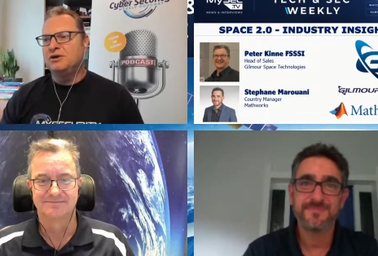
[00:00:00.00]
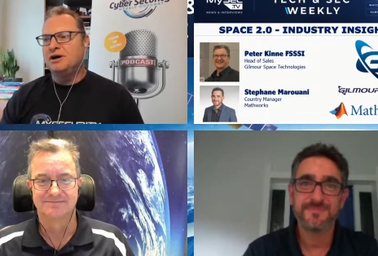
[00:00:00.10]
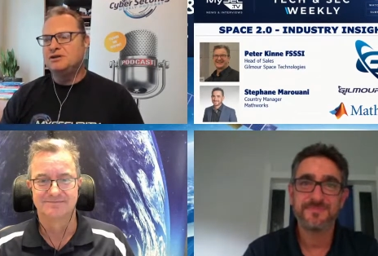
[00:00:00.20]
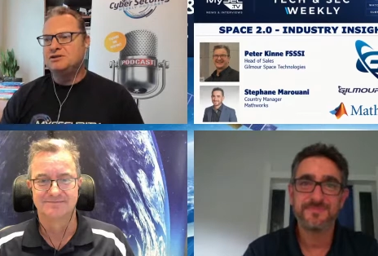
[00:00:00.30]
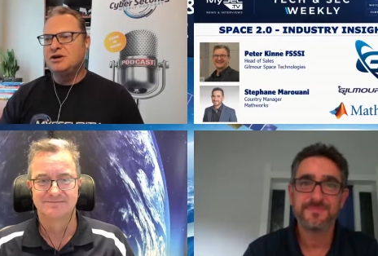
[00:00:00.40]

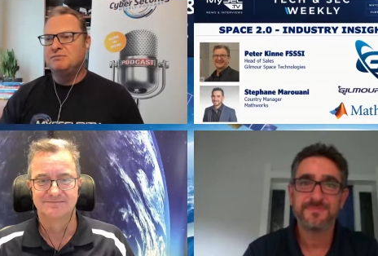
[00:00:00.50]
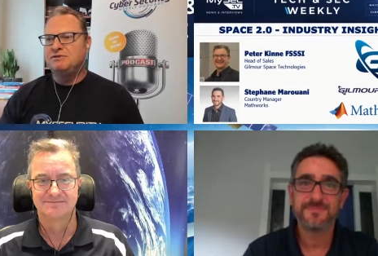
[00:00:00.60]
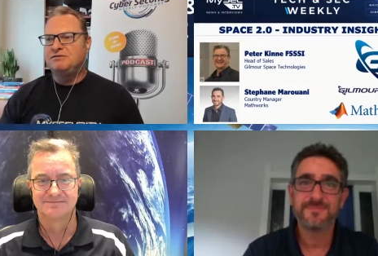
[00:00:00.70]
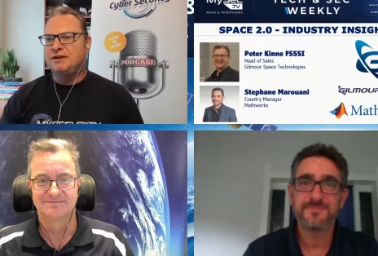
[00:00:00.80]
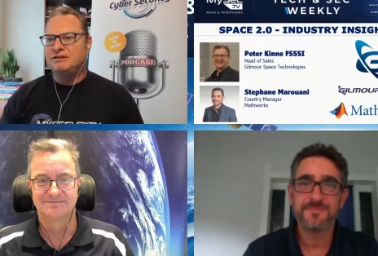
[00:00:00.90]
Speaker 1: I just hope
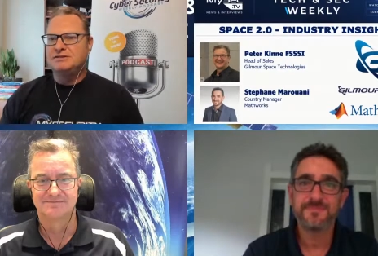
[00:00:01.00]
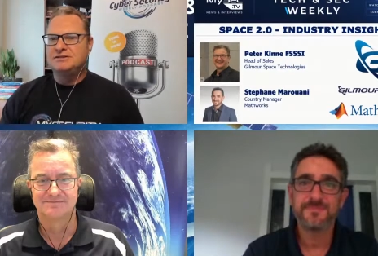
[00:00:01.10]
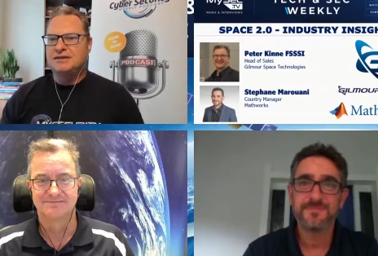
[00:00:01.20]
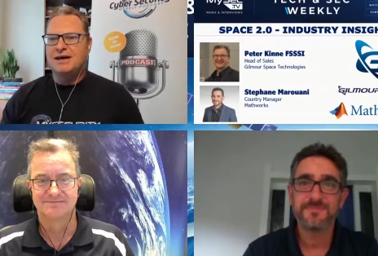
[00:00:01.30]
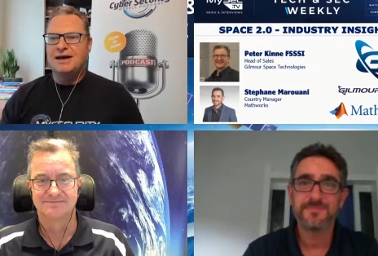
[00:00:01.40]
defence
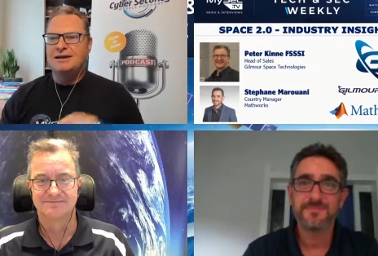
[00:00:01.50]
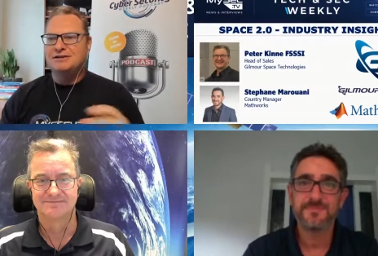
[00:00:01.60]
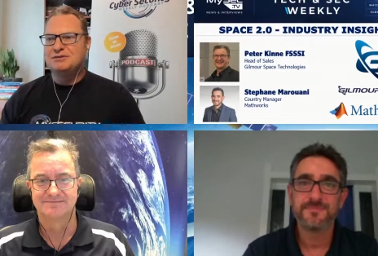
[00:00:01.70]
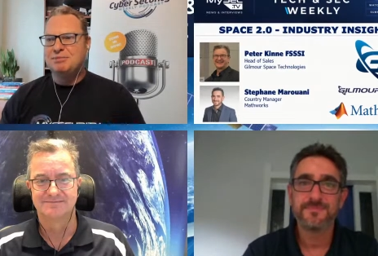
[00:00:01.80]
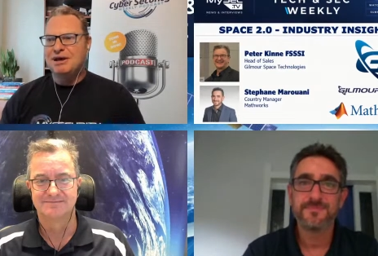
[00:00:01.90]
stay out of the
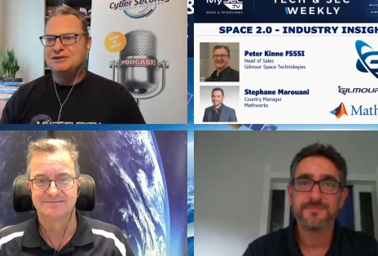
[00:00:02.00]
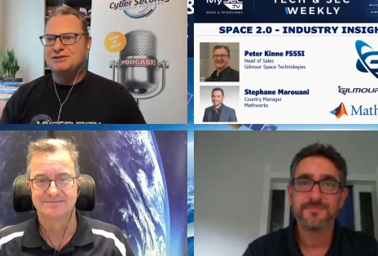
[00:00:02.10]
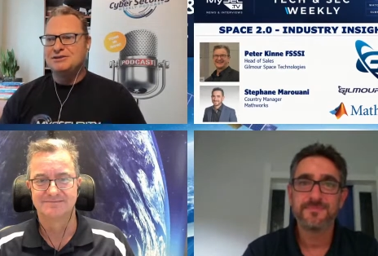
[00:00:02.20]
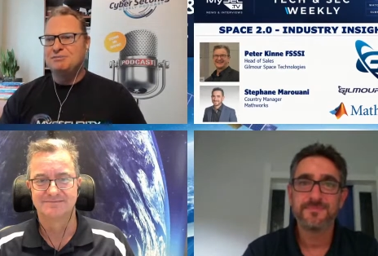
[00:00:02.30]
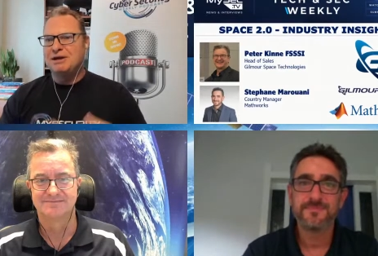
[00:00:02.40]
space
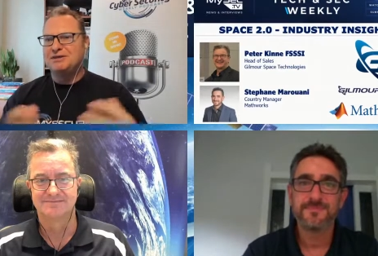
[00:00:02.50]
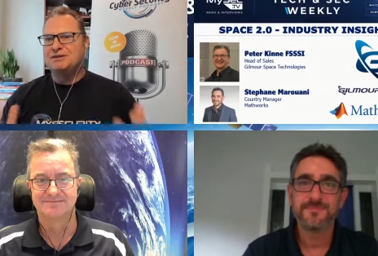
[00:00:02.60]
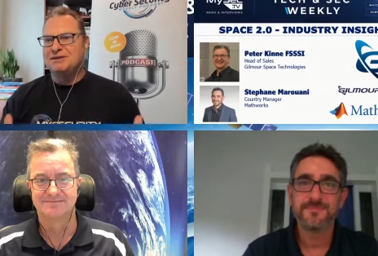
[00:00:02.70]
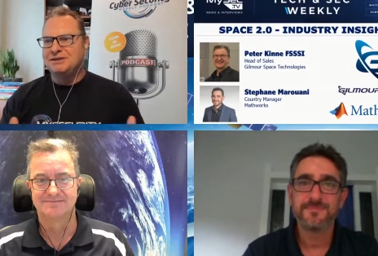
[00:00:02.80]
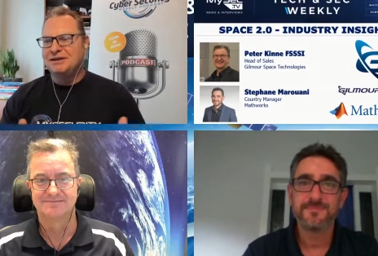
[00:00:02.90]
and space
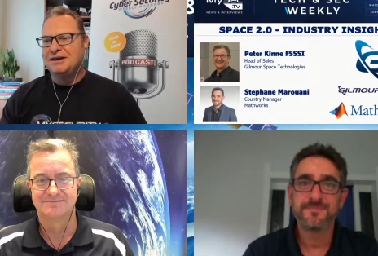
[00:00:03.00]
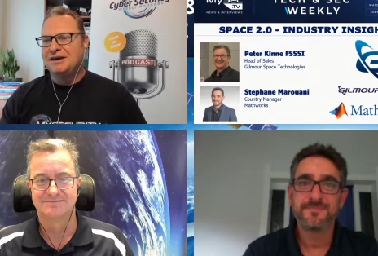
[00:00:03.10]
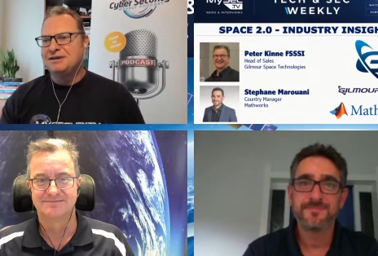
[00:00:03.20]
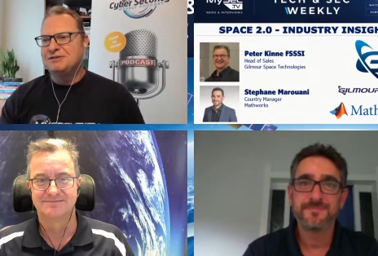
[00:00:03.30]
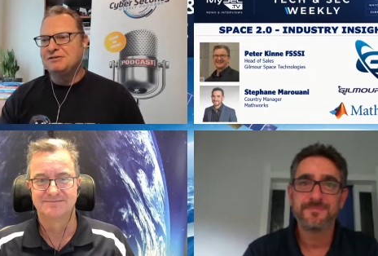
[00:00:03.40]
can
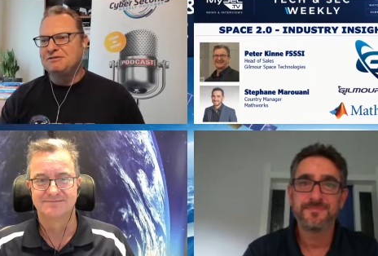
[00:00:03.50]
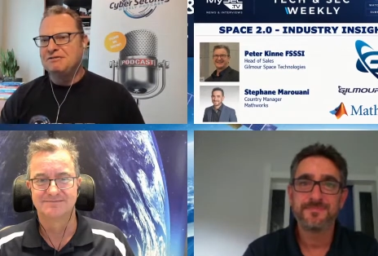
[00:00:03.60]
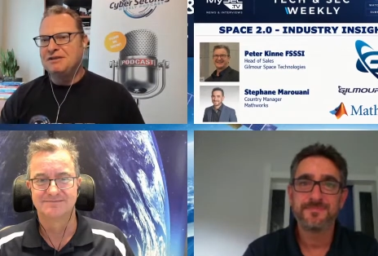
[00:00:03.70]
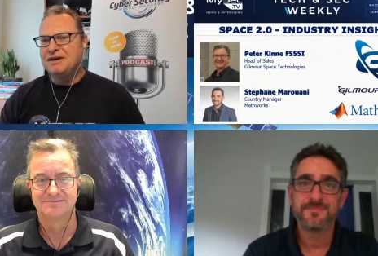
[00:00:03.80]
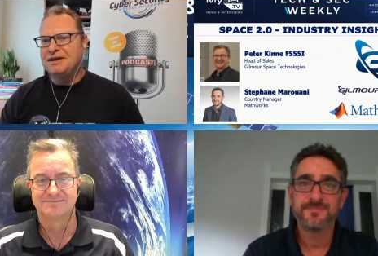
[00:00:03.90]
sort
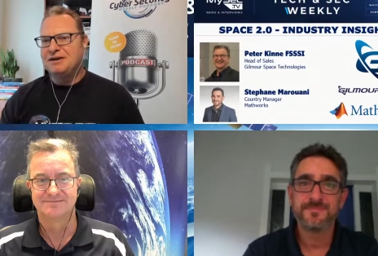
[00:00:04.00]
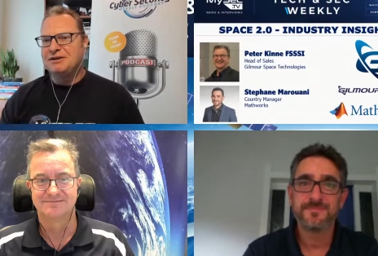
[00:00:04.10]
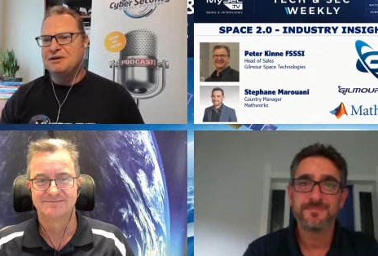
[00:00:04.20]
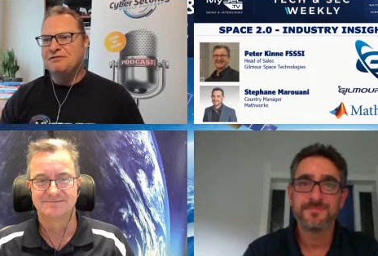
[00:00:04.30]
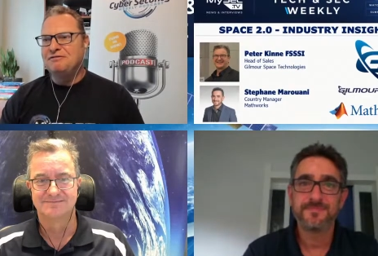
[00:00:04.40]
of uh,
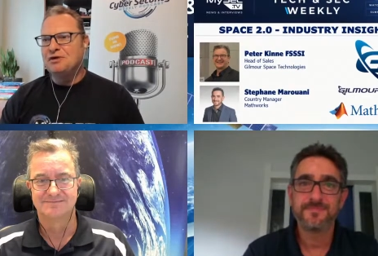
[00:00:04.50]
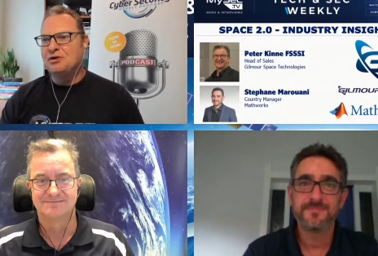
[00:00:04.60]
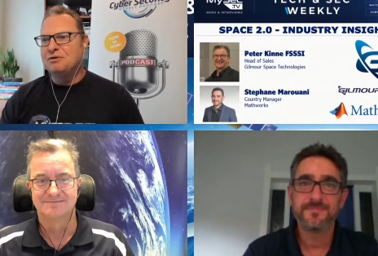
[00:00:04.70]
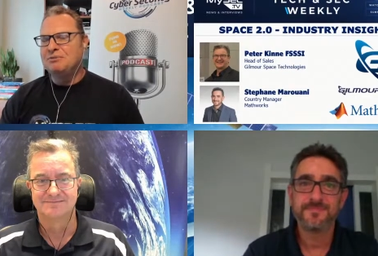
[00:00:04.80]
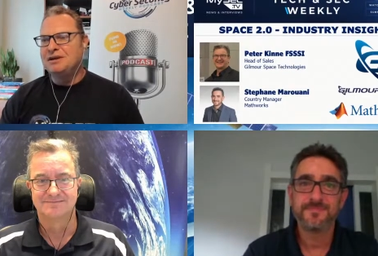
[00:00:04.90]
go
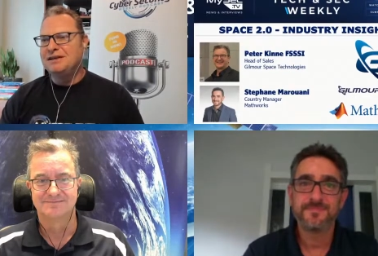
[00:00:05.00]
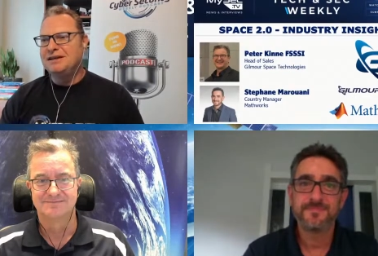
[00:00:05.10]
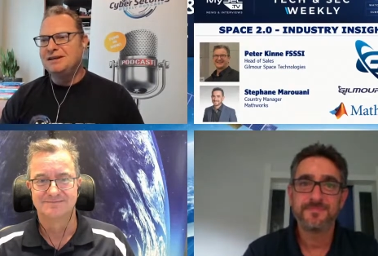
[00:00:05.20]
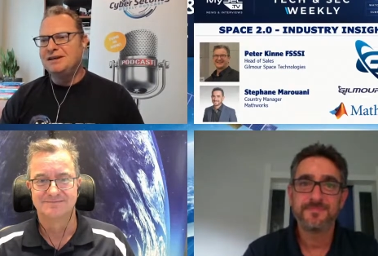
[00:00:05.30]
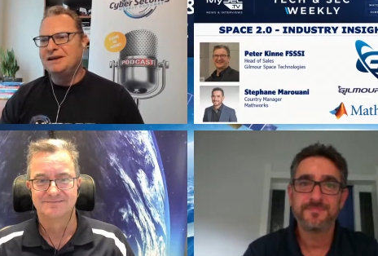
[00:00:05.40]
forward. But I think